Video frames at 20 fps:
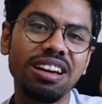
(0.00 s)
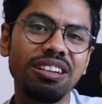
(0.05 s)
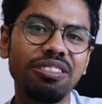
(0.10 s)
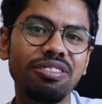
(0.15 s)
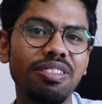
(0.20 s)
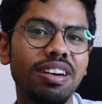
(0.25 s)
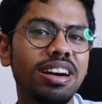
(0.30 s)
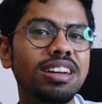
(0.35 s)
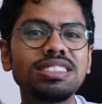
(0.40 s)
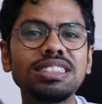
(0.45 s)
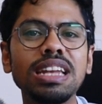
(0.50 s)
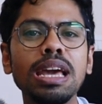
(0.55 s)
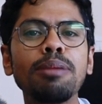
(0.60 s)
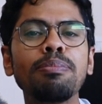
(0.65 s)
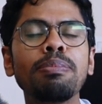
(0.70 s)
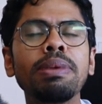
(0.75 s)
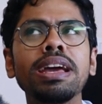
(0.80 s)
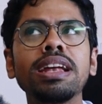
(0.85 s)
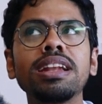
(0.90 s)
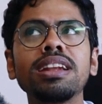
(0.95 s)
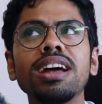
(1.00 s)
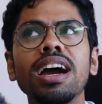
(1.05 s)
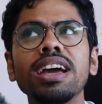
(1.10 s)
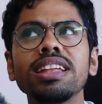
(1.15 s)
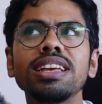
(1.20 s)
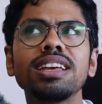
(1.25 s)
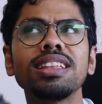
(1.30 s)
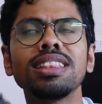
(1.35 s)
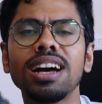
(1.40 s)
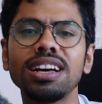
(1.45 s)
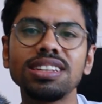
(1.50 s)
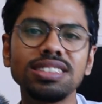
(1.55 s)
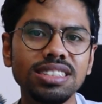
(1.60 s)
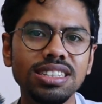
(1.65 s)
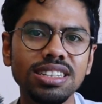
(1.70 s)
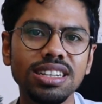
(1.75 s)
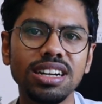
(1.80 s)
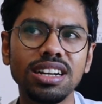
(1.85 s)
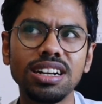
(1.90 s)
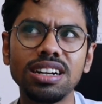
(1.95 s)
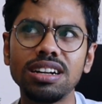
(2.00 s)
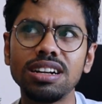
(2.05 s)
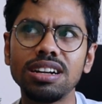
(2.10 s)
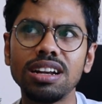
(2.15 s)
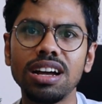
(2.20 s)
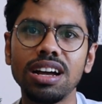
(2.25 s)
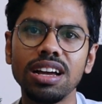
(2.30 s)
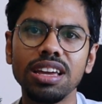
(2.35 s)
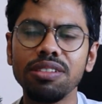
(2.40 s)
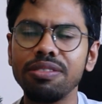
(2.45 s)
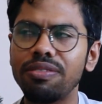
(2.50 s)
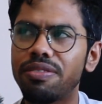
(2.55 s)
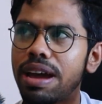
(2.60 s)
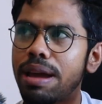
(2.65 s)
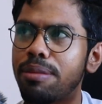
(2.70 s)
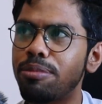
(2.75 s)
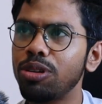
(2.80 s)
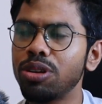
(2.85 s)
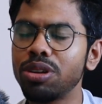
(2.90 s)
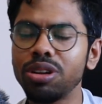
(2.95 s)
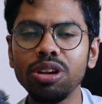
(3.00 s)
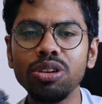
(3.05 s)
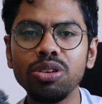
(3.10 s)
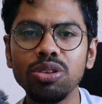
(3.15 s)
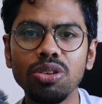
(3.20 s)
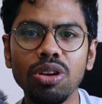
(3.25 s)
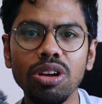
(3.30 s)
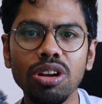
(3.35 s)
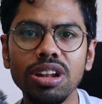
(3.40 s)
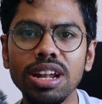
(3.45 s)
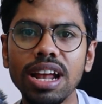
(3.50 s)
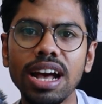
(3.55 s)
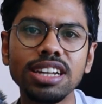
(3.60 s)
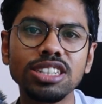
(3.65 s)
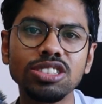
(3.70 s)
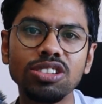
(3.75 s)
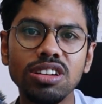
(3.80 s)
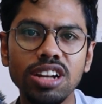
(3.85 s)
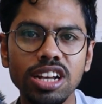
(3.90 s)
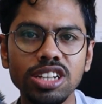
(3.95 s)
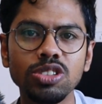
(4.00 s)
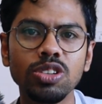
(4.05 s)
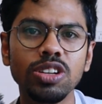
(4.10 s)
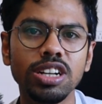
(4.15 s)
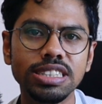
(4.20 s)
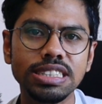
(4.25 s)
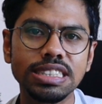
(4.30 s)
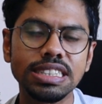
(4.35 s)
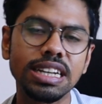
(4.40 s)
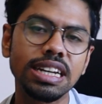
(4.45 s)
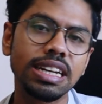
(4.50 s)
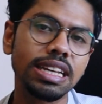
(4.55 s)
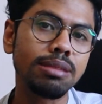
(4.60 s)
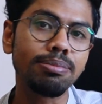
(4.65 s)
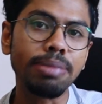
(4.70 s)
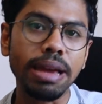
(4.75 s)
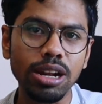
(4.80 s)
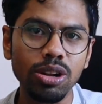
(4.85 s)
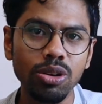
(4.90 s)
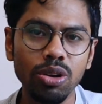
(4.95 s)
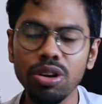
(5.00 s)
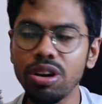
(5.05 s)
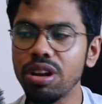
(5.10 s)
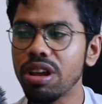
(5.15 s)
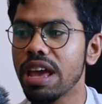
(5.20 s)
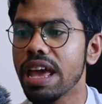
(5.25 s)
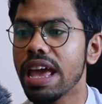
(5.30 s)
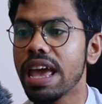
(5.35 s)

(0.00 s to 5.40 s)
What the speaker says: First happened, I think last year, if I'm not wrong, last year in Bangalore.